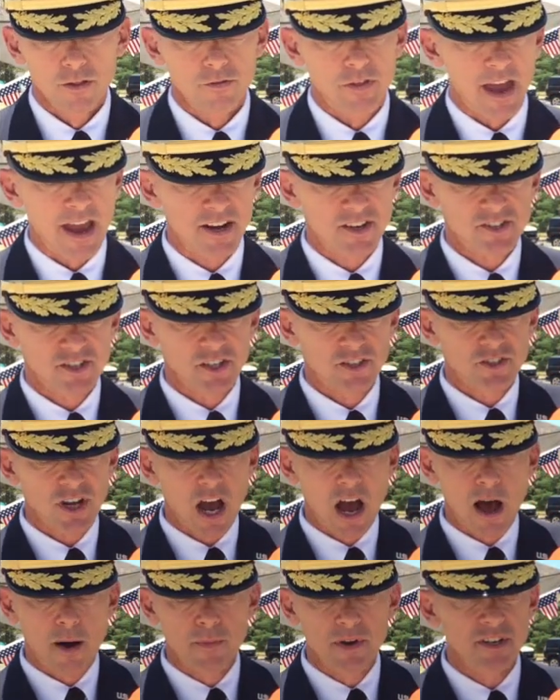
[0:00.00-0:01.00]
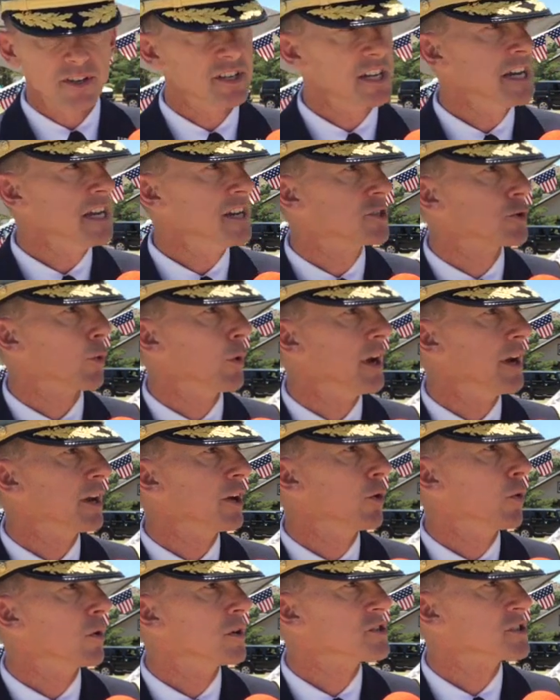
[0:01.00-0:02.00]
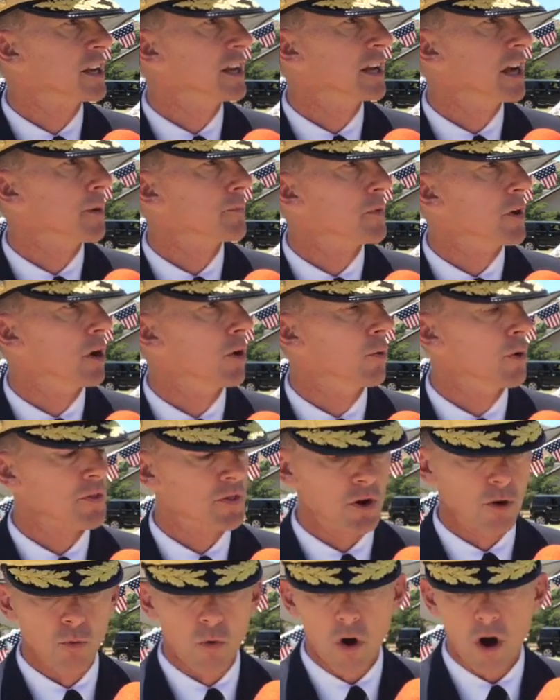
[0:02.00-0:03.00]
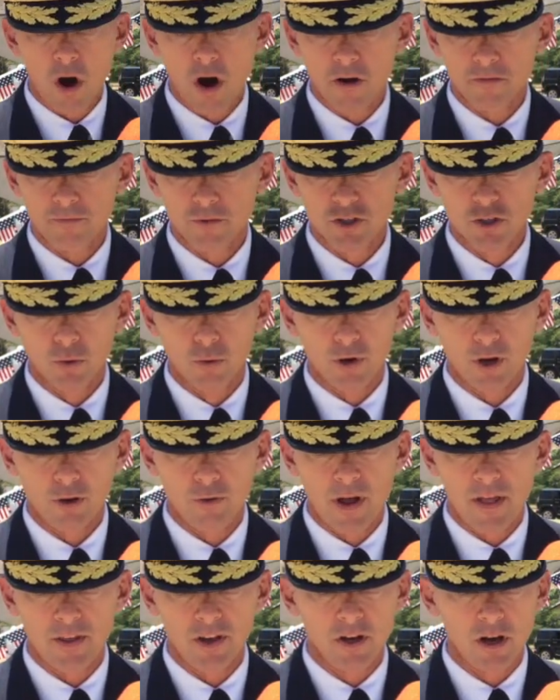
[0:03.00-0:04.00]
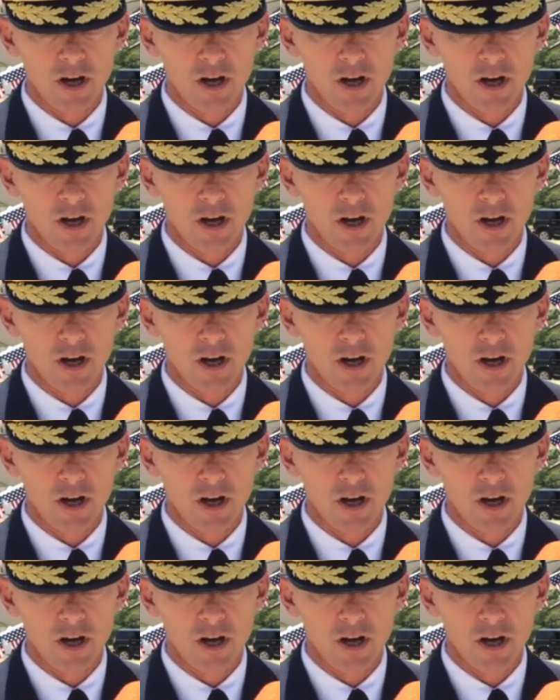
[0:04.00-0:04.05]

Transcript: Thanks to Tom and Dee Twig, who are sitting up there with their wall for touring around the